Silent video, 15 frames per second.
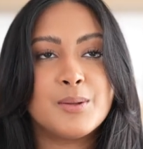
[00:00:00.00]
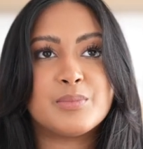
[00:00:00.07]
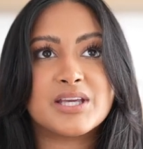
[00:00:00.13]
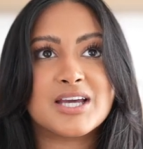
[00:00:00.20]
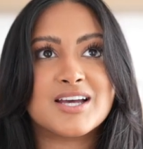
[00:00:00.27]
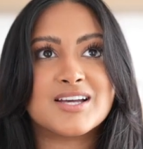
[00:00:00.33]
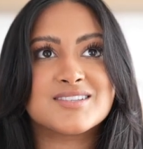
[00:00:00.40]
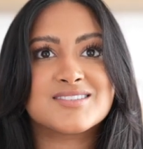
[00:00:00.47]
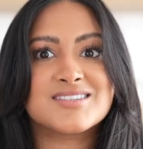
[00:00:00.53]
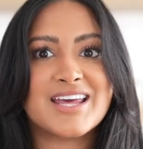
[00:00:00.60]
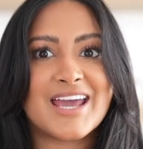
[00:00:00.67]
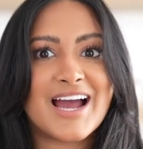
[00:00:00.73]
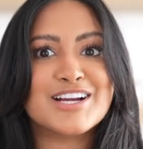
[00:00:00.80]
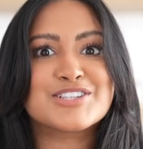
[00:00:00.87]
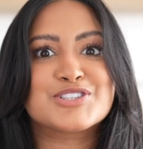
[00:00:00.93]
because they
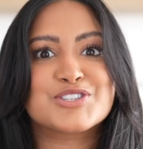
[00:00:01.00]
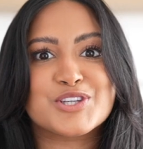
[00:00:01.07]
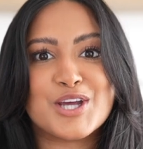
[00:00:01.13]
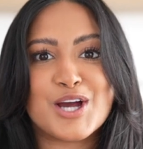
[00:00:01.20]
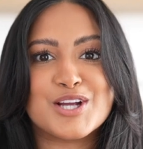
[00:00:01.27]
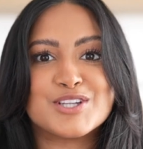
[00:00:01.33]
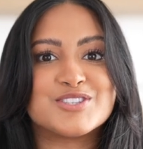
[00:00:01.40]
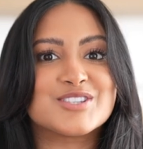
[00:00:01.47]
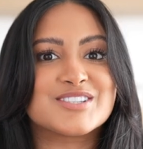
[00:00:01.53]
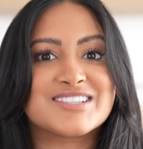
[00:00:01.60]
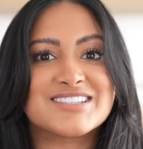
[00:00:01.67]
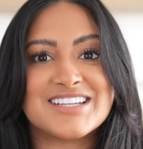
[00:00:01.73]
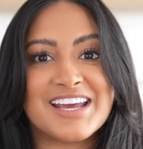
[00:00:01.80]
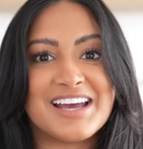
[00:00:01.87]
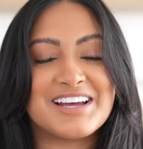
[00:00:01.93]
actually
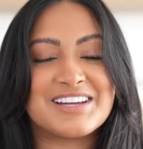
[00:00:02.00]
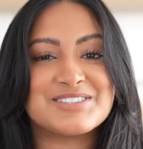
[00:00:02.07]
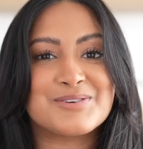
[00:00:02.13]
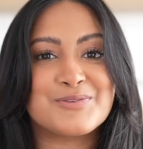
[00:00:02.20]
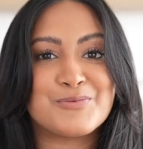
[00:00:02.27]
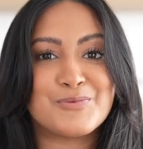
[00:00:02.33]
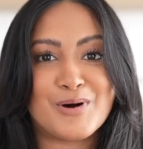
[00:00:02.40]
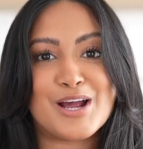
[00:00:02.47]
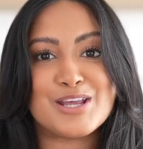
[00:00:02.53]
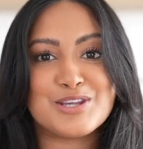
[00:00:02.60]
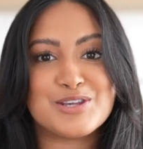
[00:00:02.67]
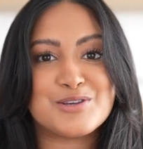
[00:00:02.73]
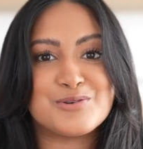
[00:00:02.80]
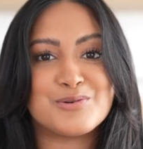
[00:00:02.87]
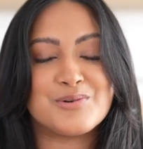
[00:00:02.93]
understand what
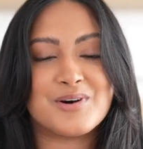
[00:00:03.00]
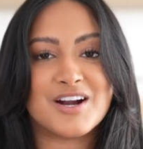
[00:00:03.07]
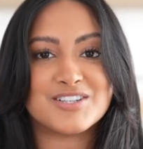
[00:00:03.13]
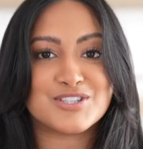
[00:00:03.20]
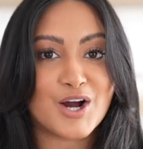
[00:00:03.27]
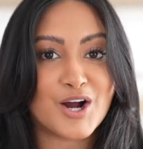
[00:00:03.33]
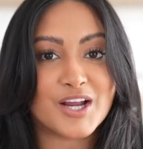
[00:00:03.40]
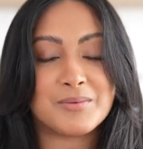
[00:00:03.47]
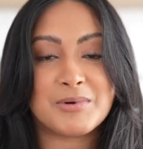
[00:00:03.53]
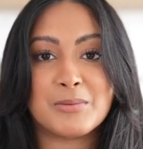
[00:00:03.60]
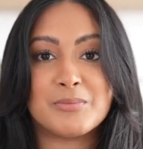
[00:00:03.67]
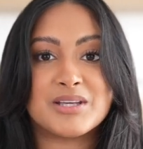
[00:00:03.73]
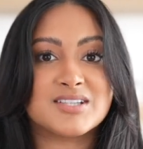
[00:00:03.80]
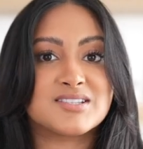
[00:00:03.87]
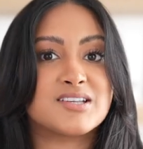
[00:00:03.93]
you are talking about,
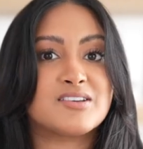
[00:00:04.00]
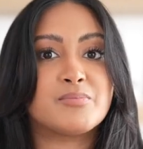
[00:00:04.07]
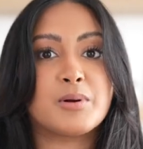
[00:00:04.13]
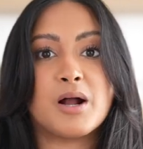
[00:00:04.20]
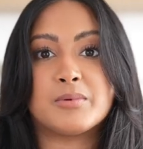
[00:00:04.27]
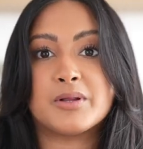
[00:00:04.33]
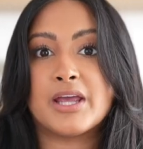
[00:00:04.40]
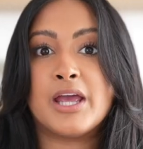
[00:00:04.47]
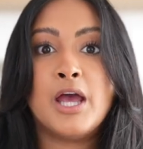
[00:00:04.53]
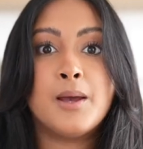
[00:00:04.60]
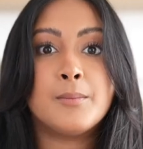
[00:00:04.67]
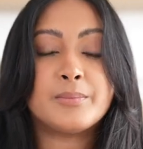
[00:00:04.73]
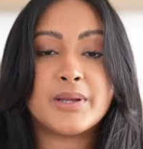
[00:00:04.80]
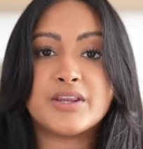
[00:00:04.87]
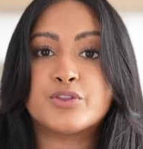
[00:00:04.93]
because they've probably
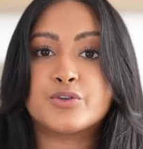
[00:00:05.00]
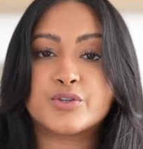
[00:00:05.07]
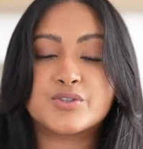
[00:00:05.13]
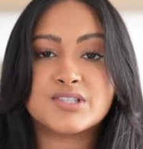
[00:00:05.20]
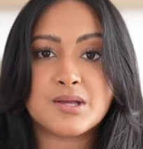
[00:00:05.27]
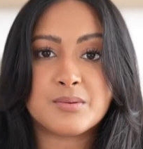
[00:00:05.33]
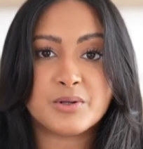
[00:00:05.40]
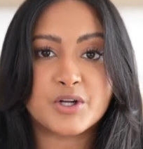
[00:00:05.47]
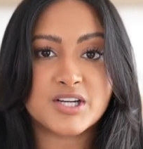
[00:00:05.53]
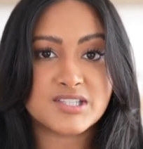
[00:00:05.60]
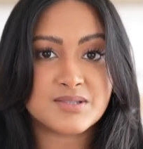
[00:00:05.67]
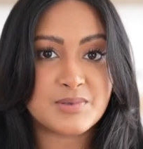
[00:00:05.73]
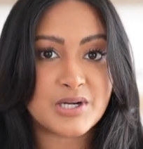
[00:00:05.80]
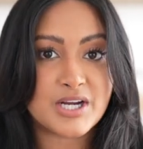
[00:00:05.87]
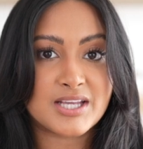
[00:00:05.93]
been through similar
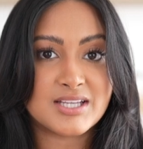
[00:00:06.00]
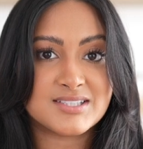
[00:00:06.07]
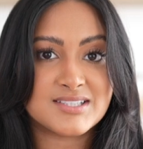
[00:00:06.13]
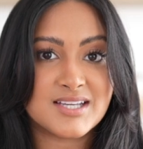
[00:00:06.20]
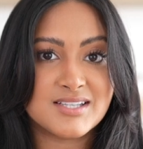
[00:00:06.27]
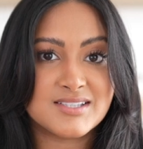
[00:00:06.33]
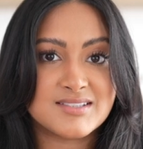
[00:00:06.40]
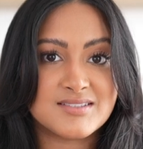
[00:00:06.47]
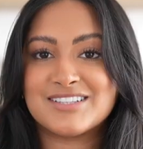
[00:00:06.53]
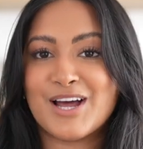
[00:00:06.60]
experiences.